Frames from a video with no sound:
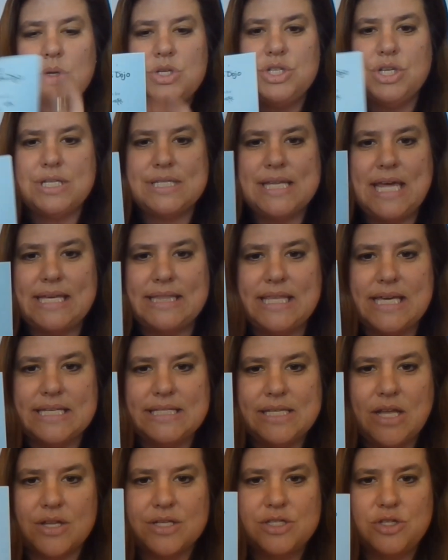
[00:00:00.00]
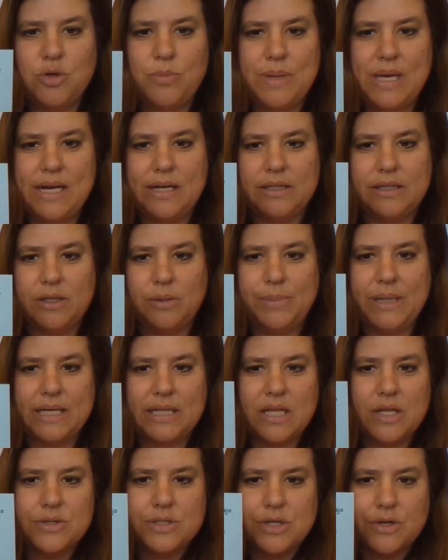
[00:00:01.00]
which looks like this, I'll zoom in a little
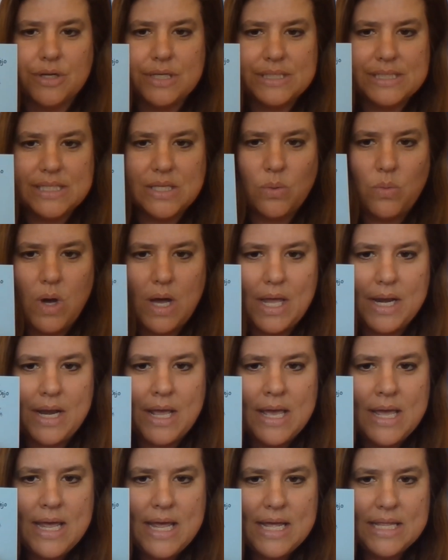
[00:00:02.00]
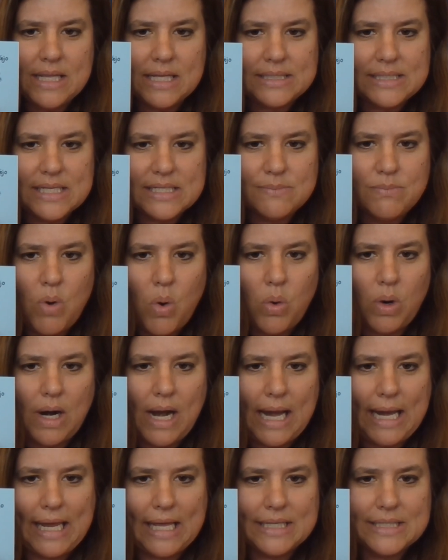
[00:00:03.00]
bit closer. It's the one that says
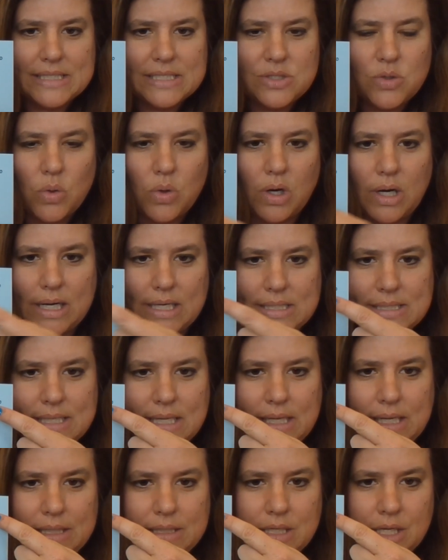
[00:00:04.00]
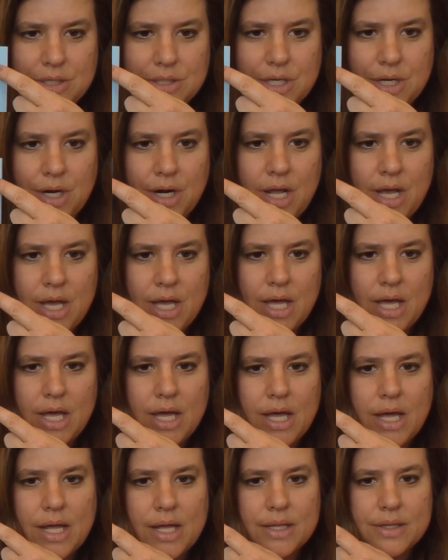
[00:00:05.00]
more ant stories and dun da da
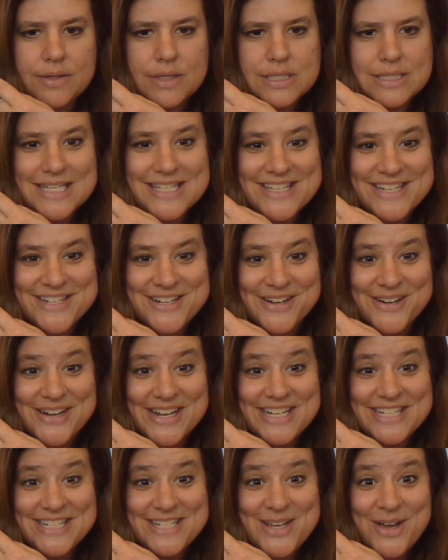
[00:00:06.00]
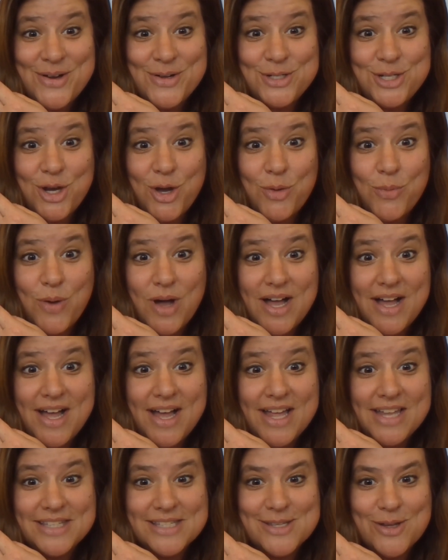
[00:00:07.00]
da this is a turn into dojo
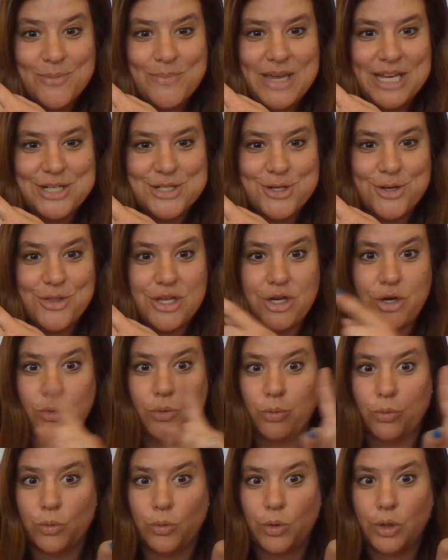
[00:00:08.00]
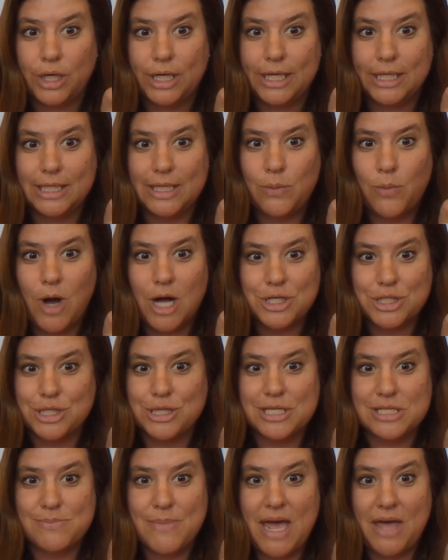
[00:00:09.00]
one, so make sure that you're really
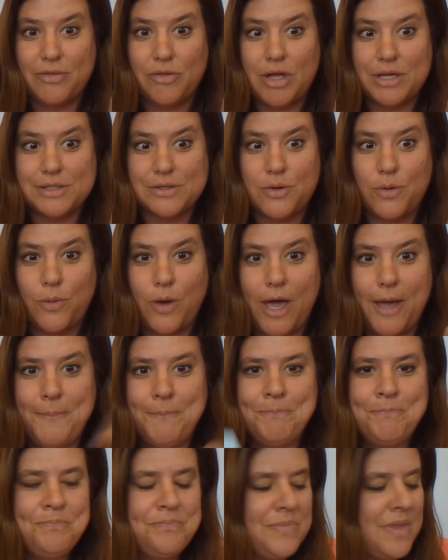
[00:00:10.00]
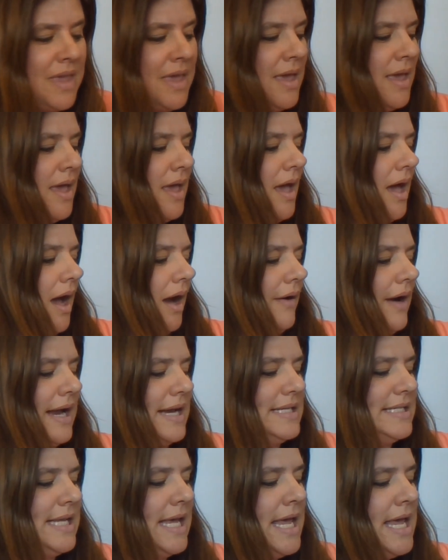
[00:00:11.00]
watching this math lesson, okay? All
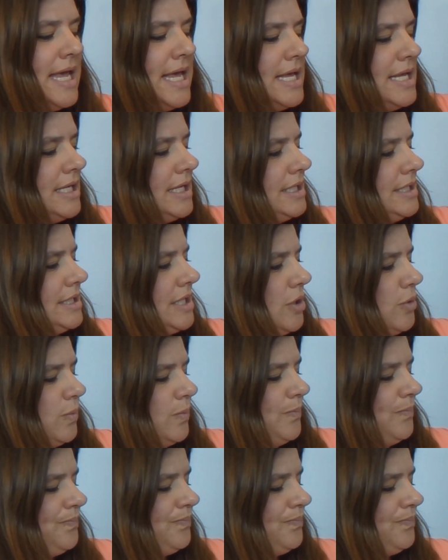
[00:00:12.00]
right, so